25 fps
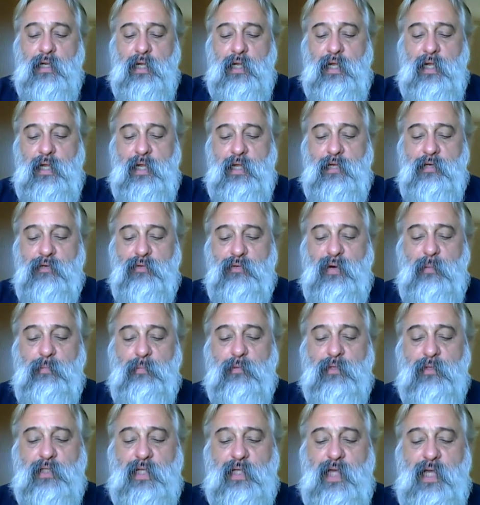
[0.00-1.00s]
and
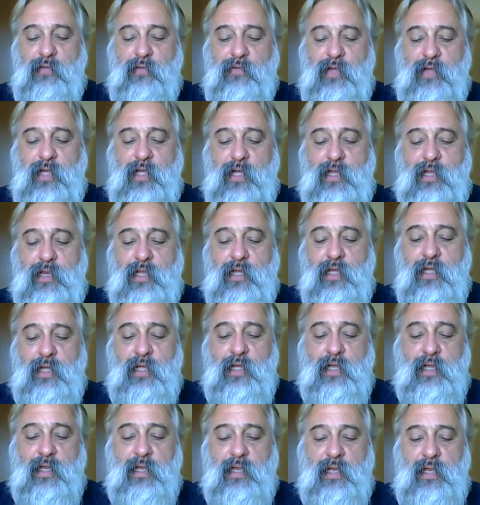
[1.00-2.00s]
777
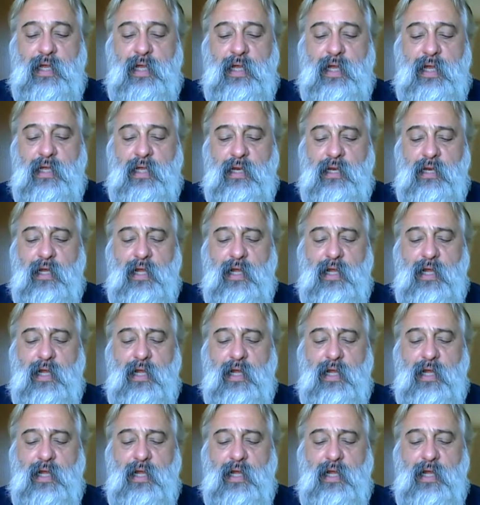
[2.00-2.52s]
and